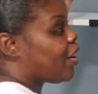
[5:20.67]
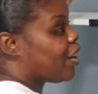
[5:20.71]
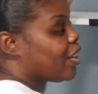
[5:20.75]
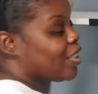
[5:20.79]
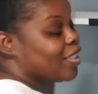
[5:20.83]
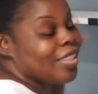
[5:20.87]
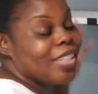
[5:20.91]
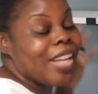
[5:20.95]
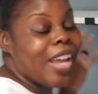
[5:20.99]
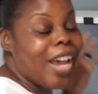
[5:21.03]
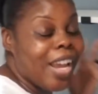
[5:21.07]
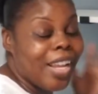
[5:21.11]

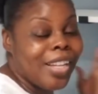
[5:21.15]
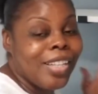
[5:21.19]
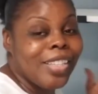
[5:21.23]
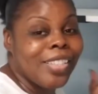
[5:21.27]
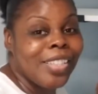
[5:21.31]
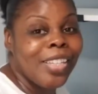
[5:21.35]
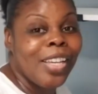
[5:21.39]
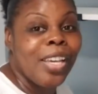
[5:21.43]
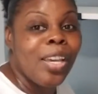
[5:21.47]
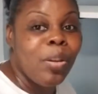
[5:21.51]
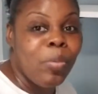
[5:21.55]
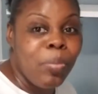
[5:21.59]
It's
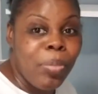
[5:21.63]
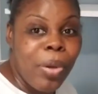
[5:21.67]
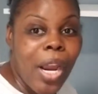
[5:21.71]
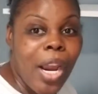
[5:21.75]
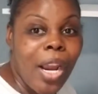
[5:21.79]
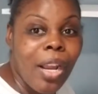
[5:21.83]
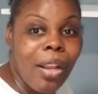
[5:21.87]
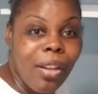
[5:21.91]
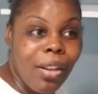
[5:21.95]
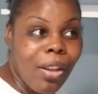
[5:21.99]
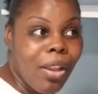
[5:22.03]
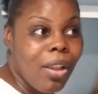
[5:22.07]
not
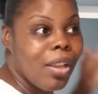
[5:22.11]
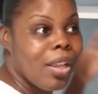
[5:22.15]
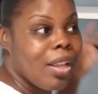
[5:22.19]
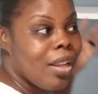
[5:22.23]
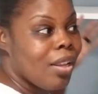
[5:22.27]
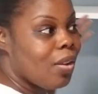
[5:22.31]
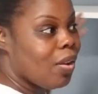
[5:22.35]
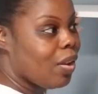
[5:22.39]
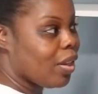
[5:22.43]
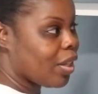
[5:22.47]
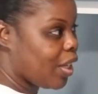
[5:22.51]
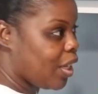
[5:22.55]
parallel
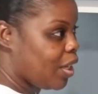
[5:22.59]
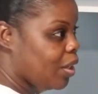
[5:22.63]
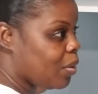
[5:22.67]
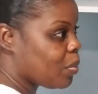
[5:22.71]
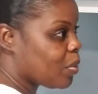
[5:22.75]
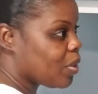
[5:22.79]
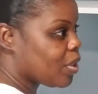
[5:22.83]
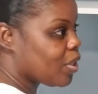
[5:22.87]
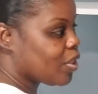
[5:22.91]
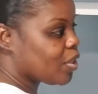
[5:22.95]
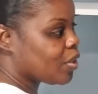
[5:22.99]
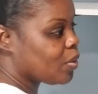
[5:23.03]
or
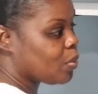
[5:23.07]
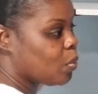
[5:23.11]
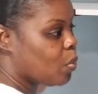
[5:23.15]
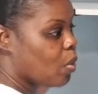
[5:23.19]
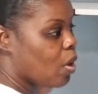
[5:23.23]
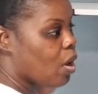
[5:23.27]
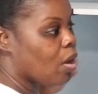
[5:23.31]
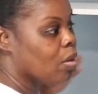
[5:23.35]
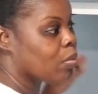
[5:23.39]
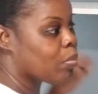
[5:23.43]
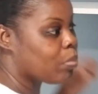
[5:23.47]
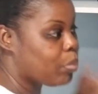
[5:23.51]
equal to the
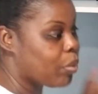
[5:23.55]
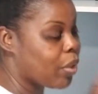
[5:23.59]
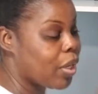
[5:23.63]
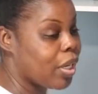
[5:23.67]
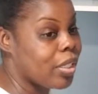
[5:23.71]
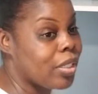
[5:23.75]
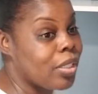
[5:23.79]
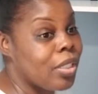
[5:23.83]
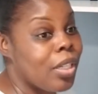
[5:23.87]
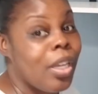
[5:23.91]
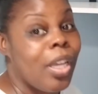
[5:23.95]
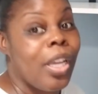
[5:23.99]
wall,
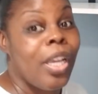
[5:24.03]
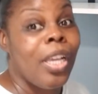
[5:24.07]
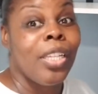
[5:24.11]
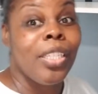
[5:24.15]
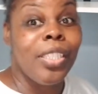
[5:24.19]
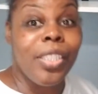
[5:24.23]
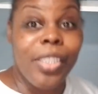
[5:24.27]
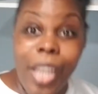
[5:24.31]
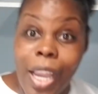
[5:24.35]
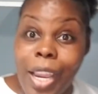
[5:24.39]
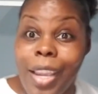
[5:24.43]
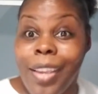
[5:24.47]
but
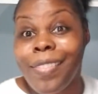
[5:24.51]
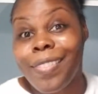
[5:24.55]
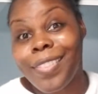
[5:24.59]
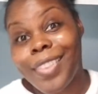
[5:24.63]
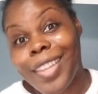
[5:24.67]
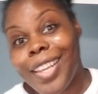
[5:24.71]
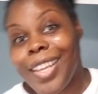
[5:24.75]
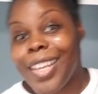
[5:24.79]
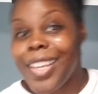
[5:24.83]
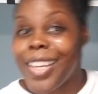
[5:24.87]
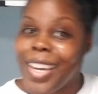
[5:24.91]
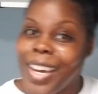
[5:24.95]

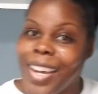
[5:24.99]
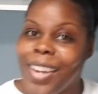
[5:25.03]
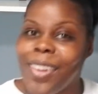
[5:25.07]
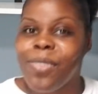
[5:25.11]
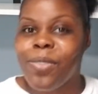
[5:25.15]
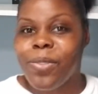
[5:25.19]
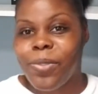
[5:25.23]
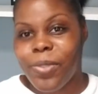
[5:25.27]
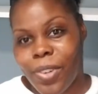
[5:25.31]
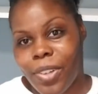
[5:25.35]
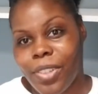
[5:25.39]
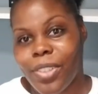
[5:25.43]
safety
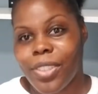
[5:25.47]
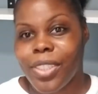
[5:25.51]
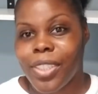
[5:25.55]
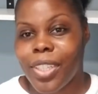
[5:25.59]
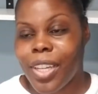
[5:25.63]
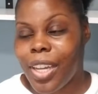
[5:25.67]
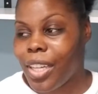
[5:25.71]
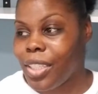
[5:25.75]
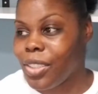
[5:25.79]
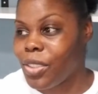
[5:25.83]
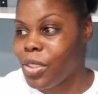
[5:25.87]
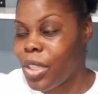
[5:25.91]
come first,
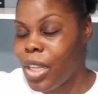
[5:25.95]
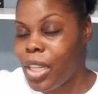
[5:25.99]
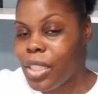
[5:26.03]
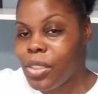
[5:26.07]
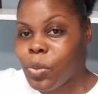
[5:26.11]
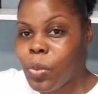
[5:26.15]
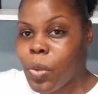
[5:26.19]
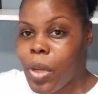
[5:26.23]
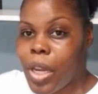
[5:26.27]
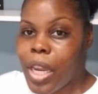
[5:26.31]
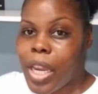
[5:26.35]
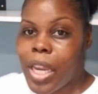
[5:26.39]
guys. So
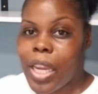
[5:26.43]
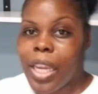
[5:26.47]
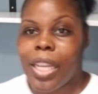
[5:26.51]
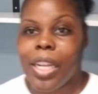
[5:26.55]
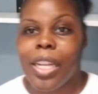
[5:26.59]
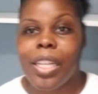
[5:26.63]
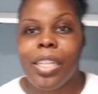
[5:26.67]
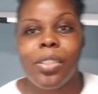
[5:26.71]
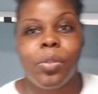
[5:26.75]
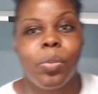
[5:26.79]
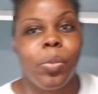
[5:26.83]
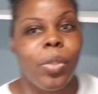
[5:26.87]
that's why it
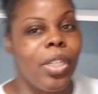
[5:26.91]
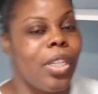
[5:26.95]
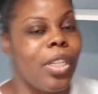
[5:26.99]
is what it